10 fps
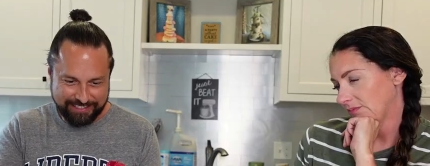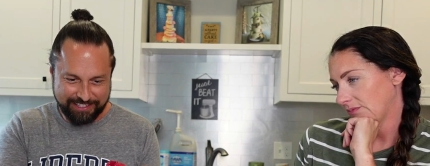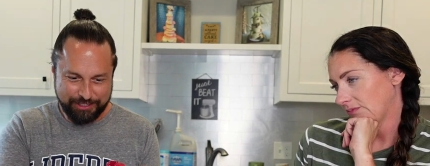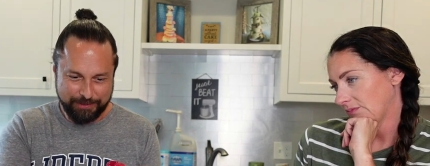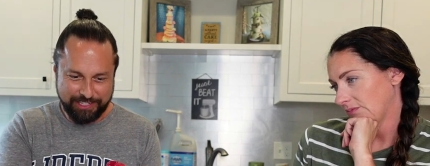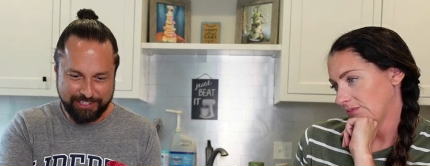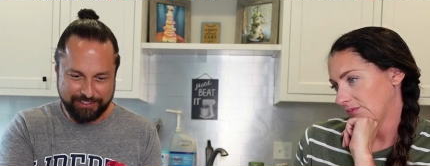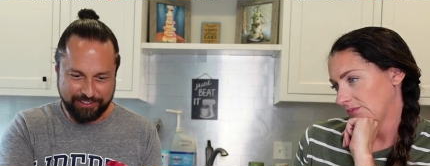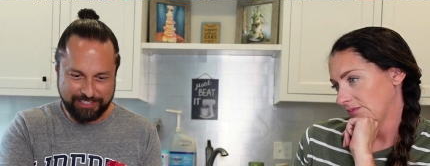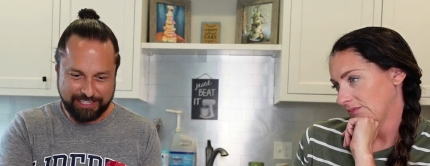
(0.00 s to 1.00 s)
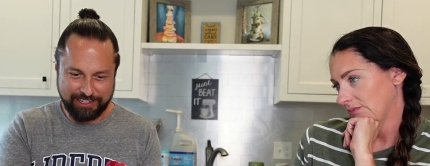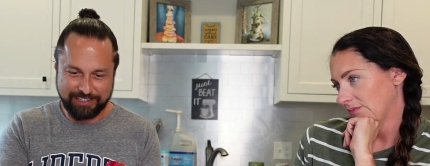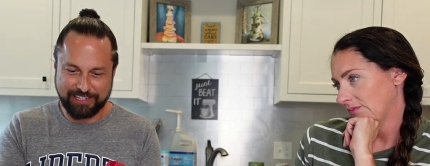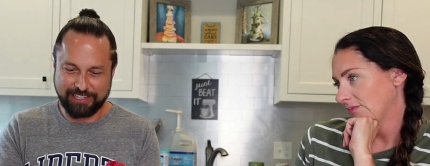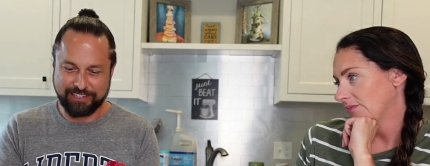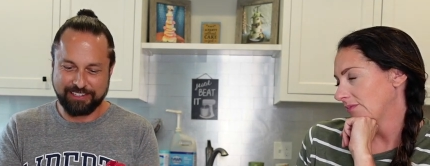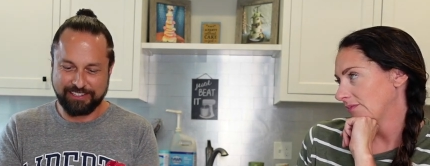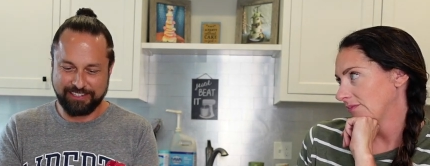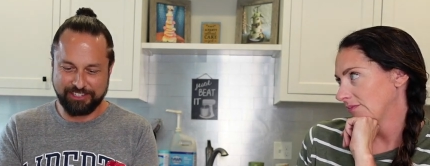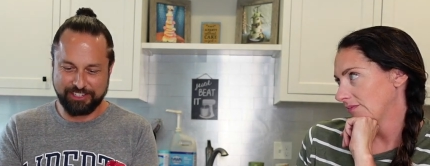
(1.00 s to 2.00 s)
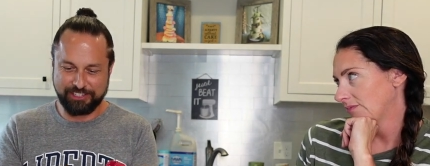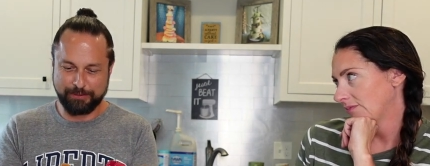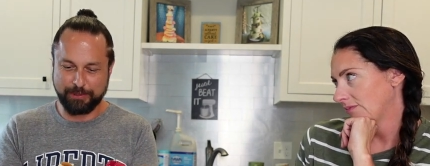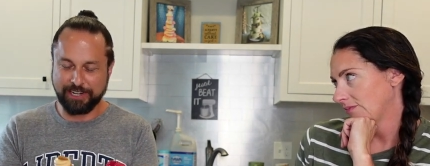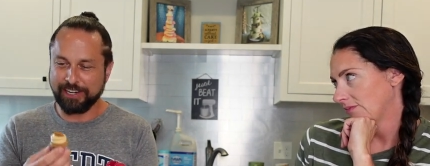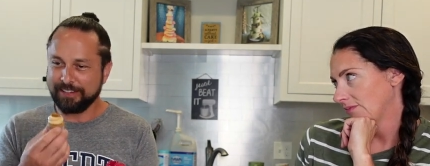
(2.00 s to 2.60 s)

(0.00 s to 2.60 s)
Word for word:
Speaker 1: this one here. It looks kind of like a gingerbread.